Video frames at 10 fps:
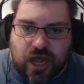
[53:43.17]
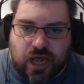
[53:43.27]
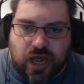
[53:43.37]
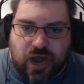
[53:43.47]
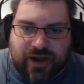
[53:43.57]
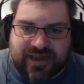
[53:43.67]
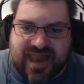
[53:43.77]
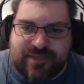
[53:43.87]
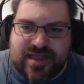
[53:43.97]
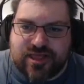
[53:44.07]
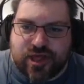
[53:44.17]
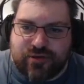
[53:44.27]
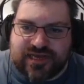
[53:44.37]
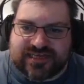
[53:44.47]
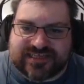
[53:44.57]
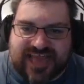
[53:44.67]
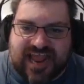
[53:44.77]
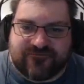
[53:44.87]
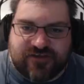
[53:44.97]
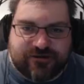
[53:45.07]
Alright, let me do a
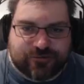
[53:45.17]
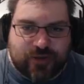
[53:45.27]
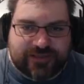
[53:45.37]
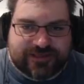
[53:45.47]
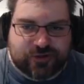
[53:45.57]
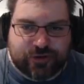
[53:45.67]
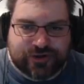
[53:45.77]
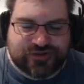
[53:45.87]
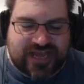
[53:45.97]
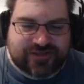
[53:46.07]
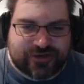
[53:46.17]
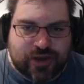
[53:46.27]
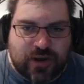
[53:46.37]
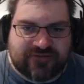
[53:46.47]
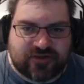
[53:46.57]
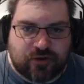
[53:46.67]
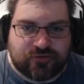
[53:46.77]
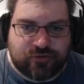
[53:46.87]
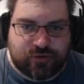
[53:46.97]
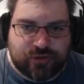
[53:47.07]
save here as well in this current state so I don't have to go
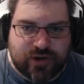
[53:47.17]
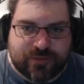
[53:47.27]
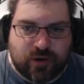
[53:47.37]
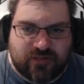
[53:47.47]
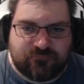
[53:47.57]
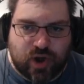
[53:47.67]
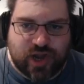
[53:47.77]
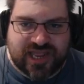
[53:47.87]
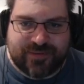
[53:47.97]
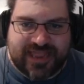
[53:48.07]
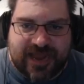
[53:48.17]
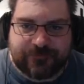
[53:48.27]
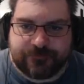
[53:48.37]
through the rigmarole of burning him again.